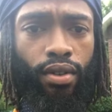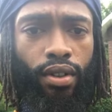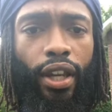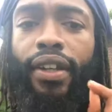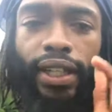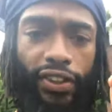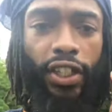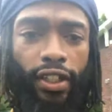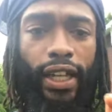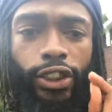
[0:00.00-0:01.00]

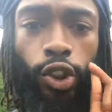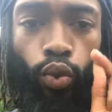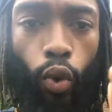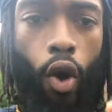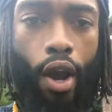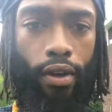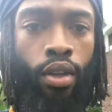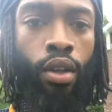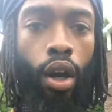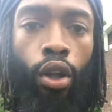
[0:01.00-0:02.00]
anything that you want,
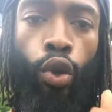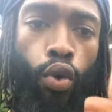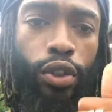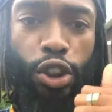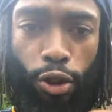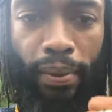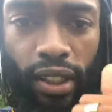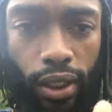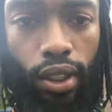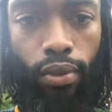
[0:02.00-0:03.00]
as long as you
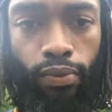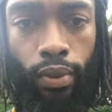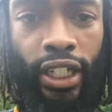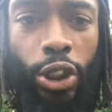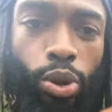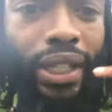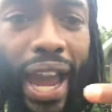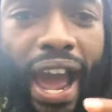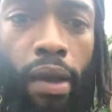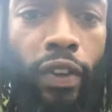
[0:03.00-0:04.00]
believe that you can
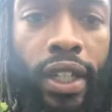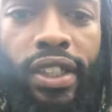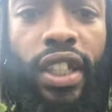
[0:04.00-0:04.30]
have anything